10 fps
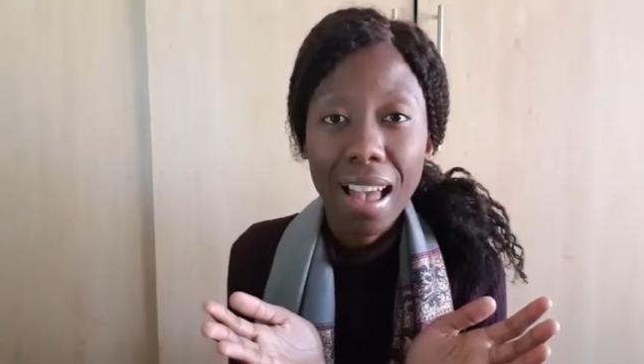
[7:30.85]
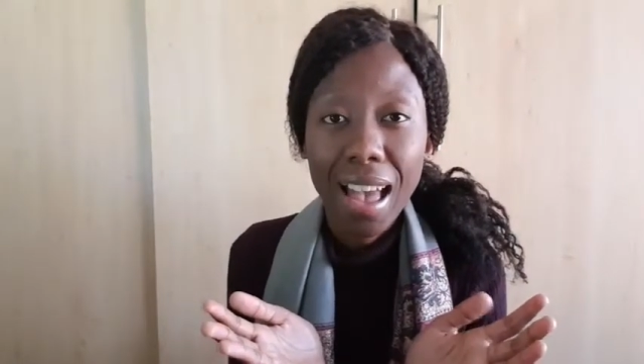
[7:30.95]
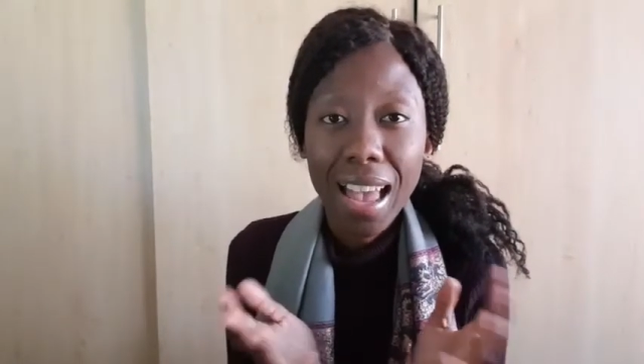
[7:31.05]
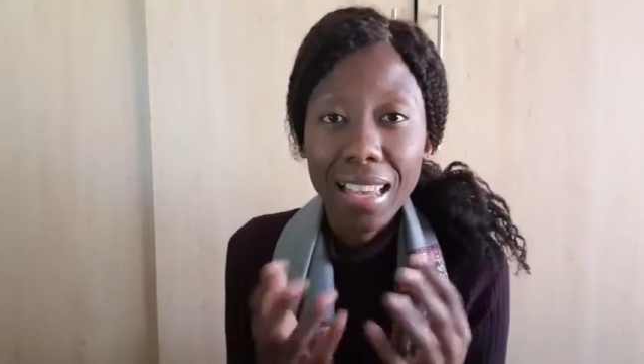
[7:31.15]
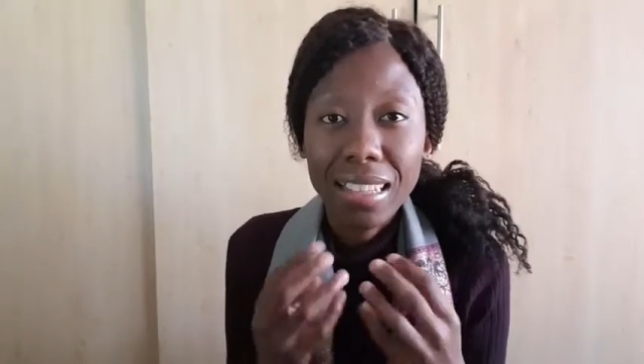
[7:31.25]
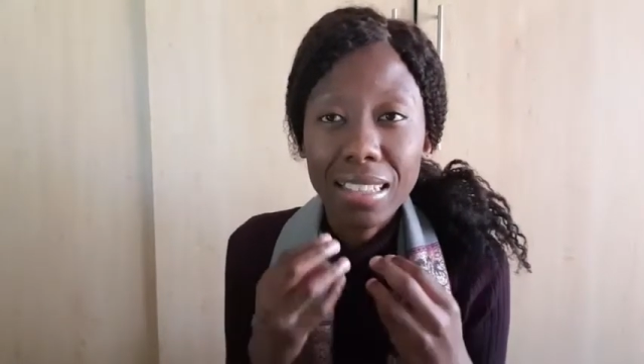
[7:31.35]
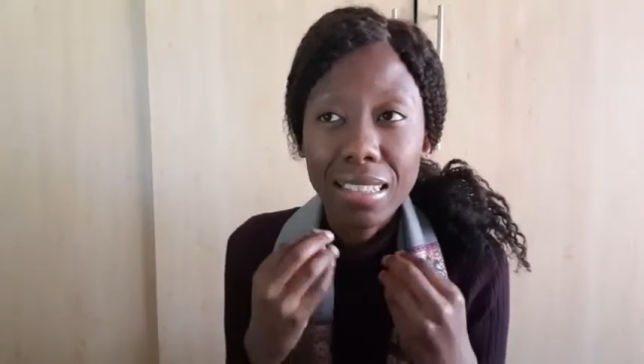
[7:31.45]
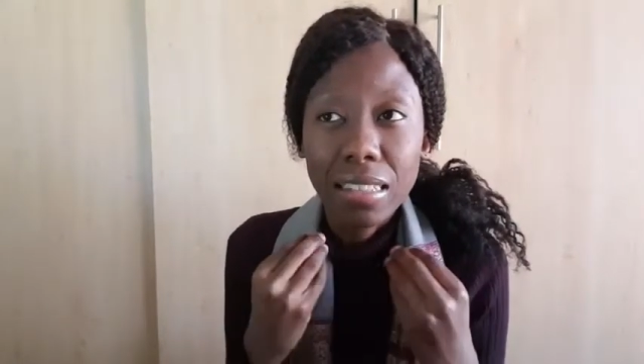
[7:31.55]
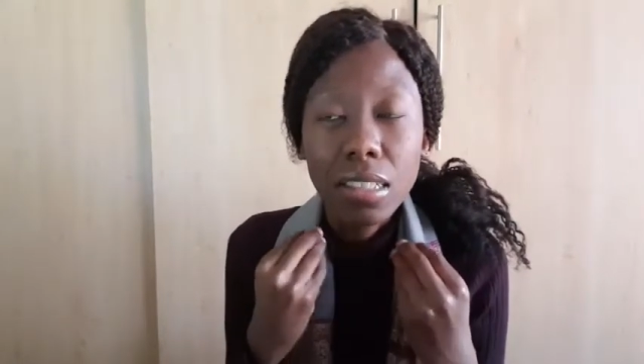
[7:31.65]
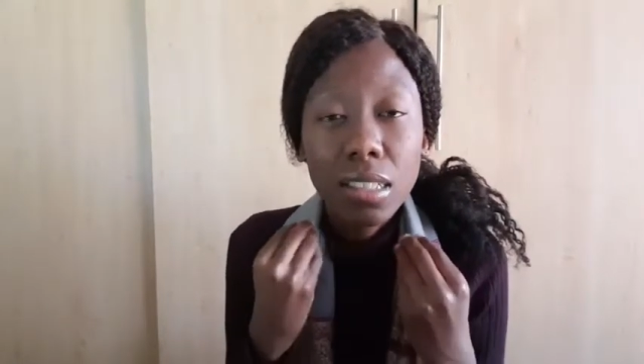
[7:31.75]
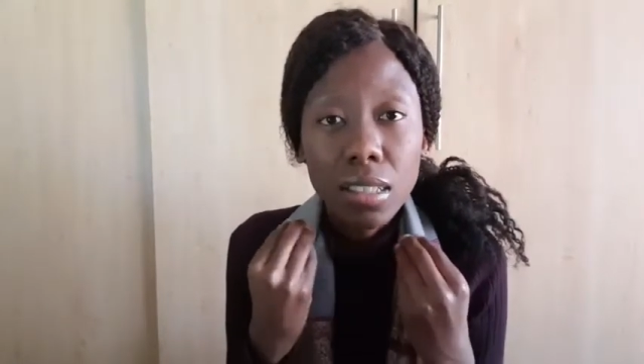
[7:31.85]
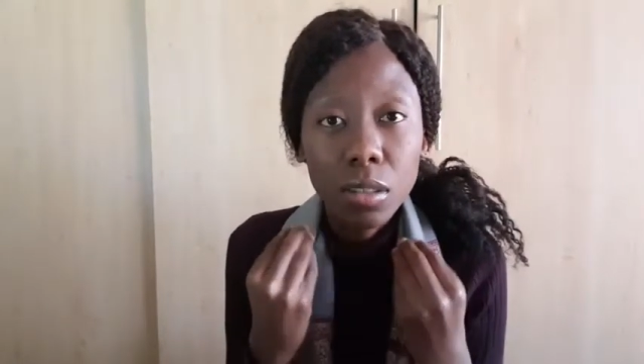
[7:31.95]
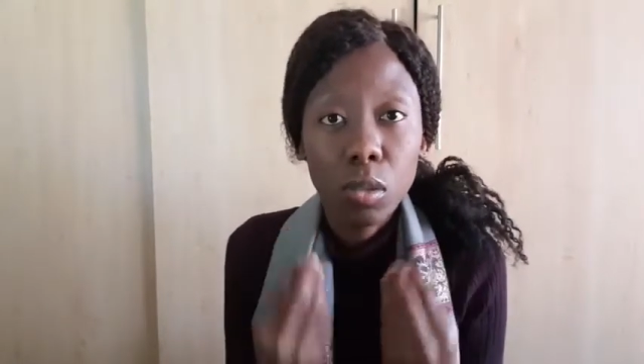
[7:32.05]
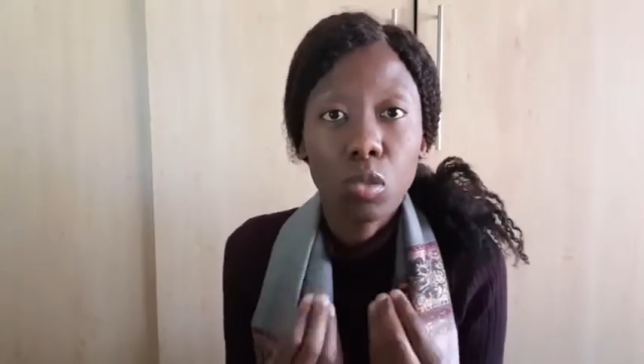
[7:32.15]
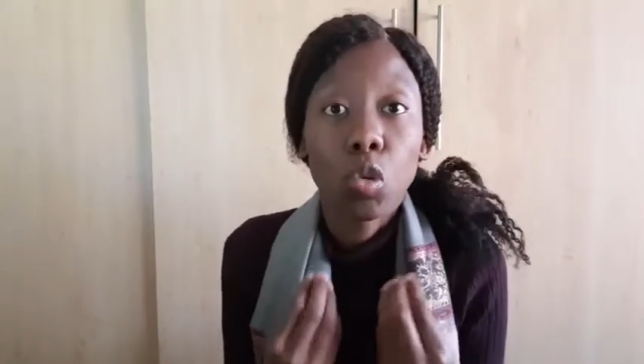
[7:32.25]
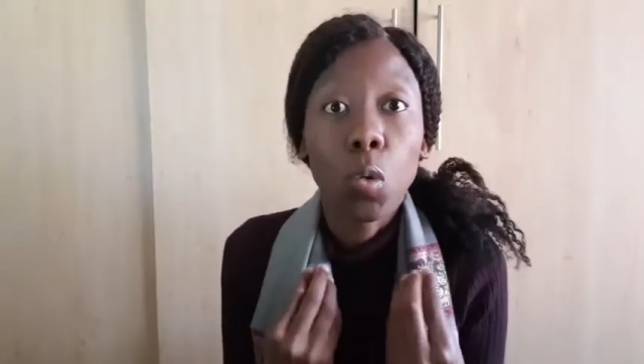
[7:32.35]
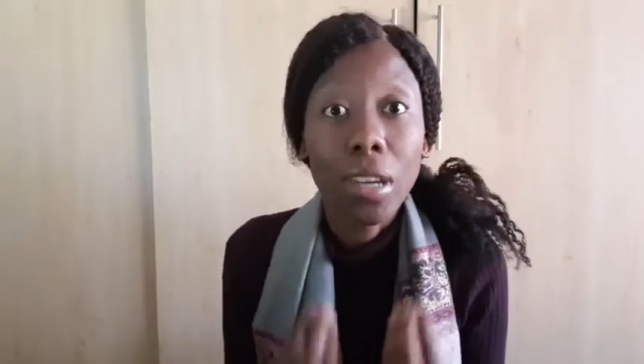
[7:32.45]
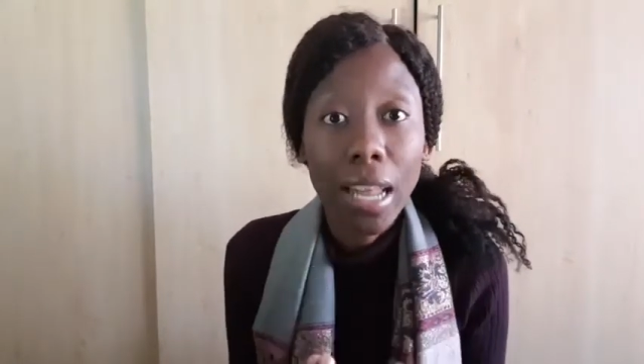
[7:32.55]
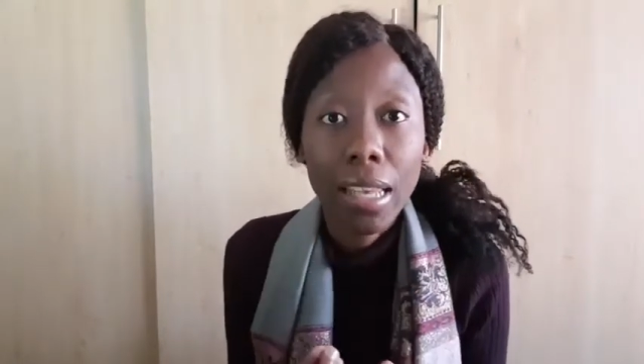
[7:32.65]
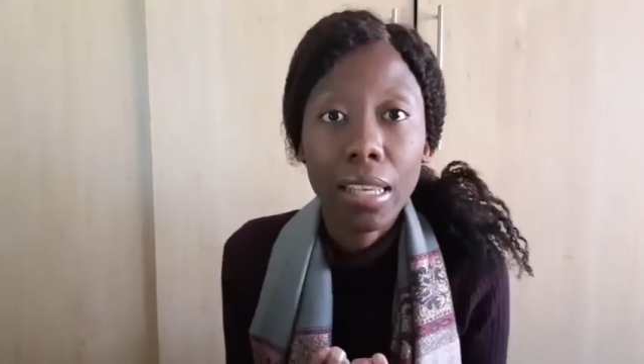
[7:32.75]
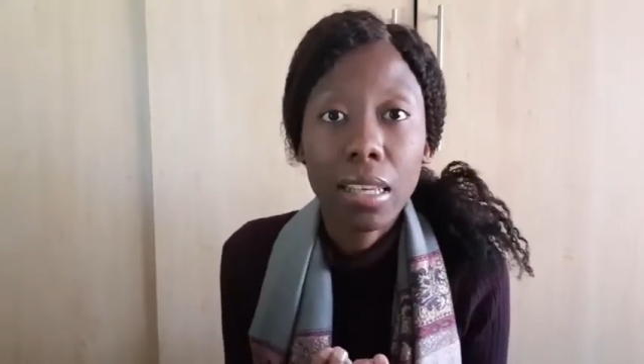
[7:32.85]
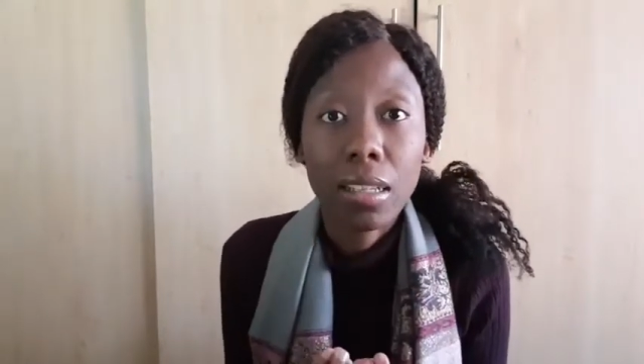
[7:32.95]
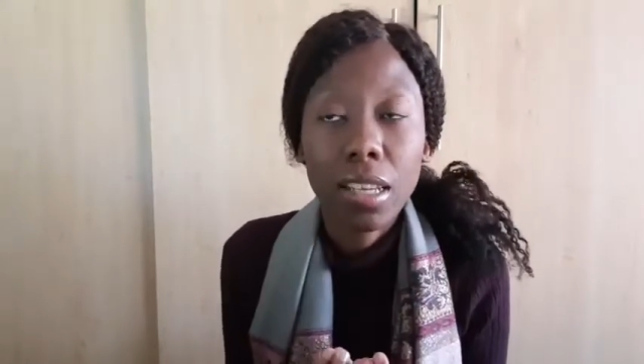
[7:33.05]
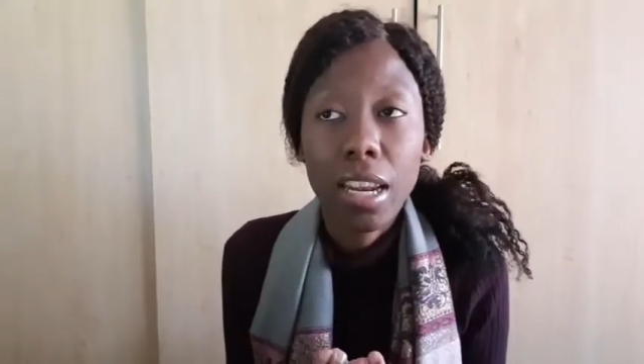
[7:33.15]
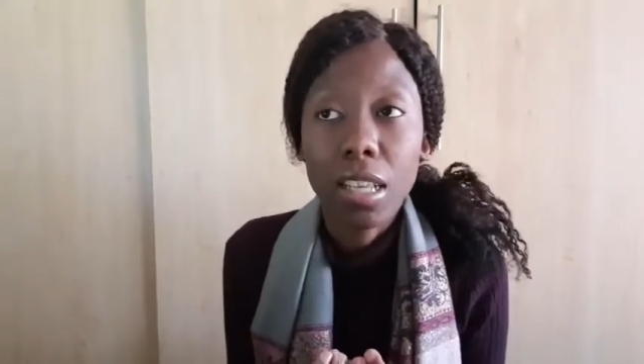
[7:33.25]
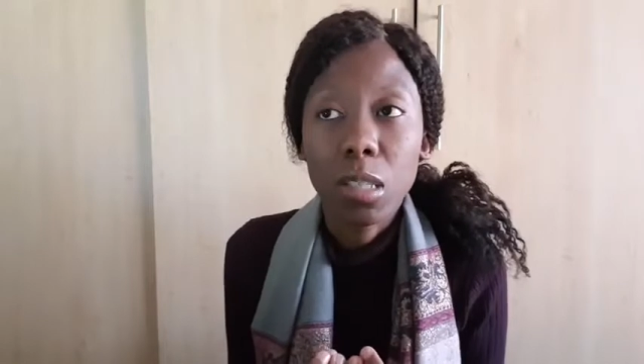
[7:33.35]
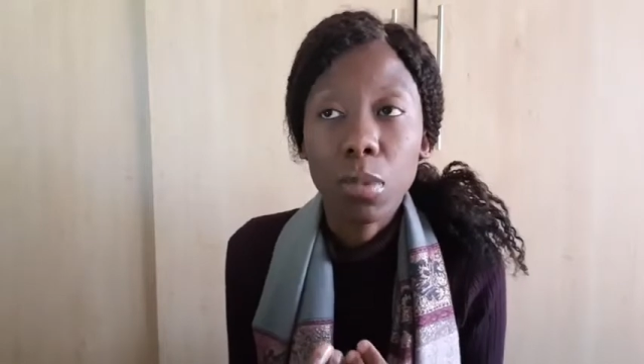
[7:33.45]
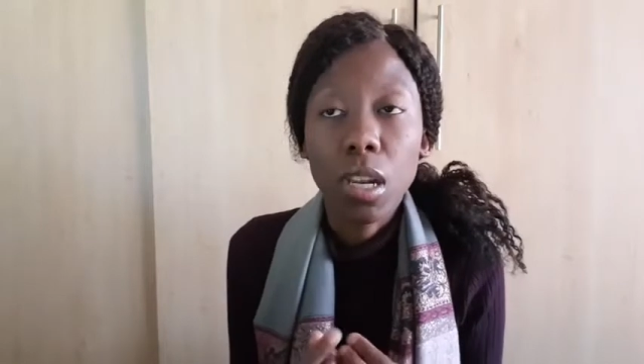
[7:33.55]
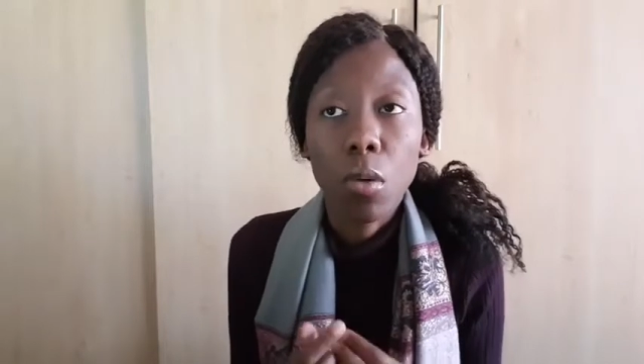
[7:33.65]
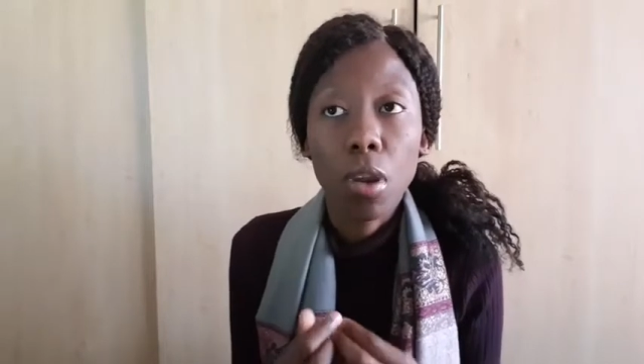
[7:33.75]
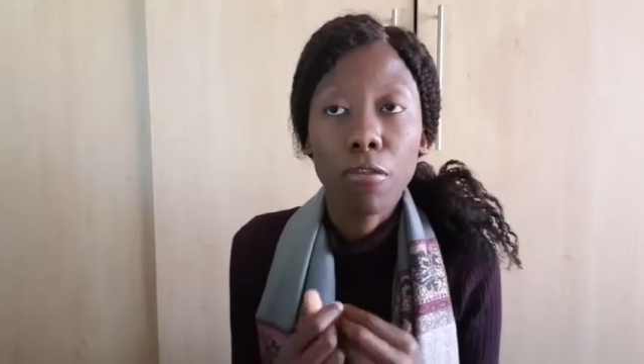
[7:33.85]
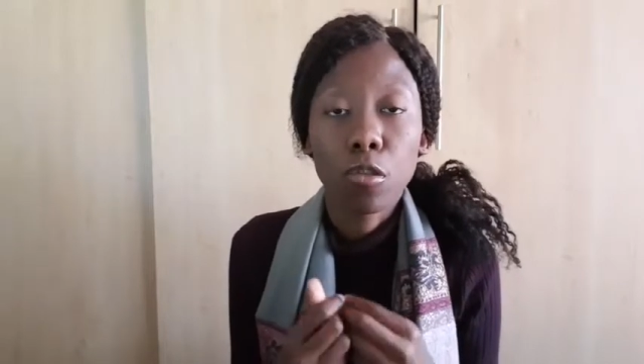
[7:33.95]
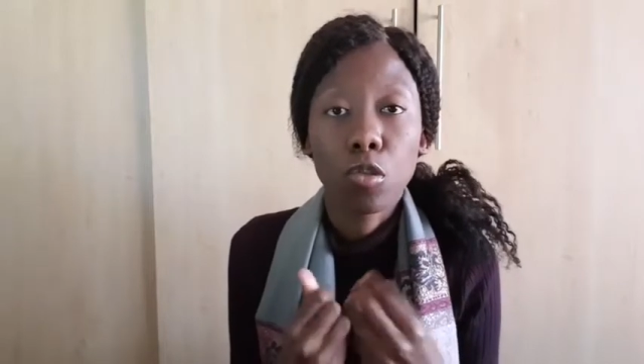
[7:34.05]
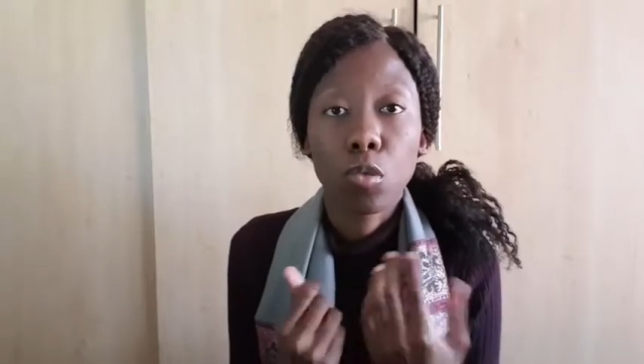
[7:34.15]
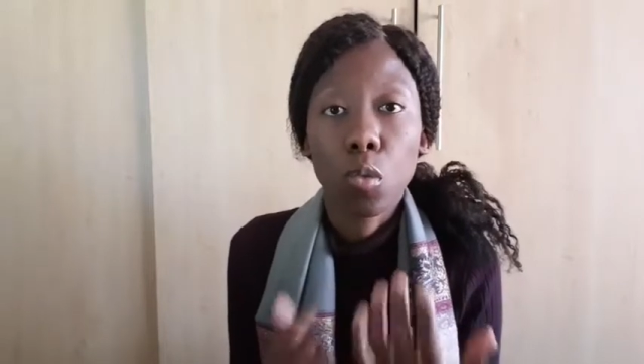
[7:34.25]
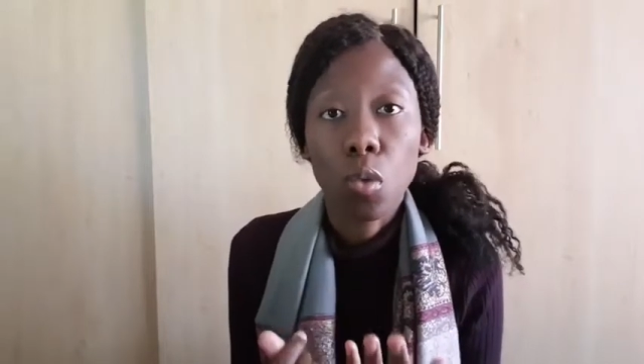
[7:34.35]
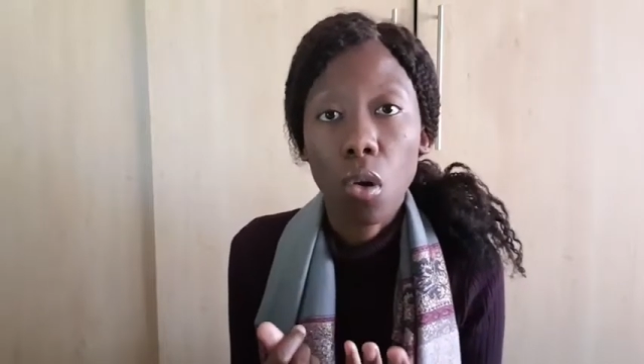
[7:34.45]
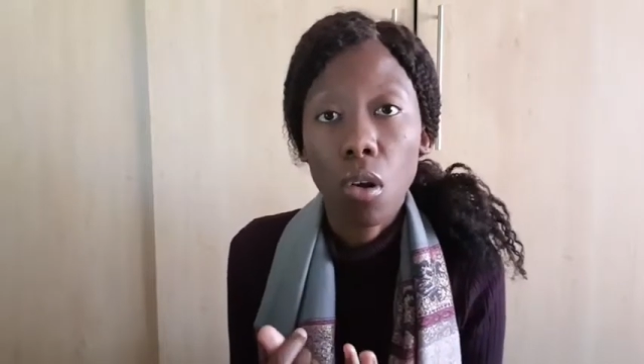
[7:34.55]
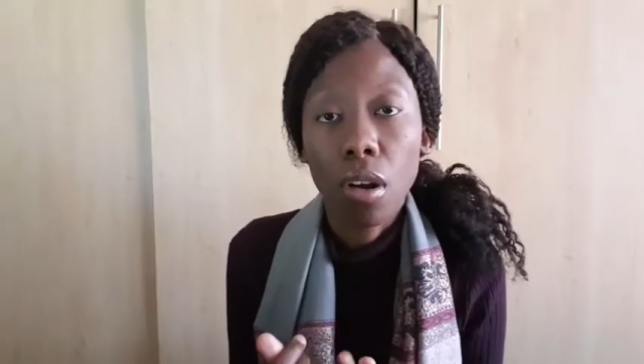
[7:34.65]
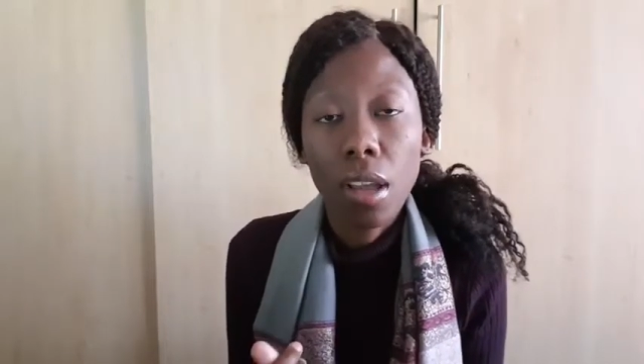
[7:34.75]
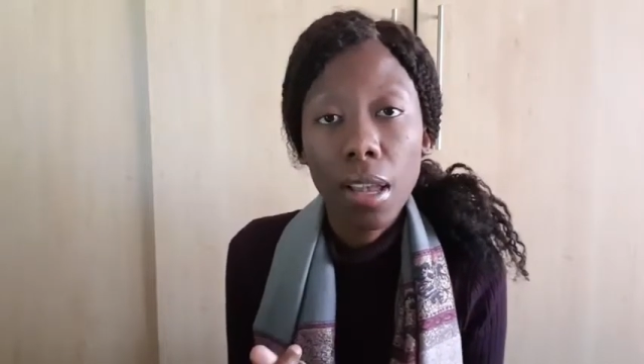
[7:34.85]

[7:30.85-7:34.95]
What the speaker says: I still don't like it, and it's been away for so long.